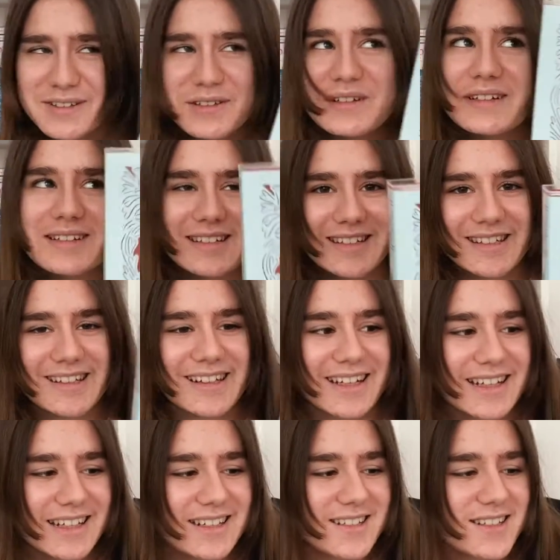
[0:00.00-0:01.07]
you can see,
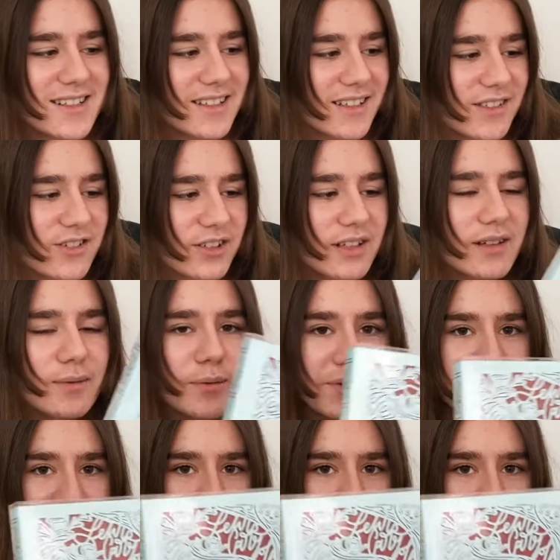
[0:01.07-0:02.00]
it is literally the most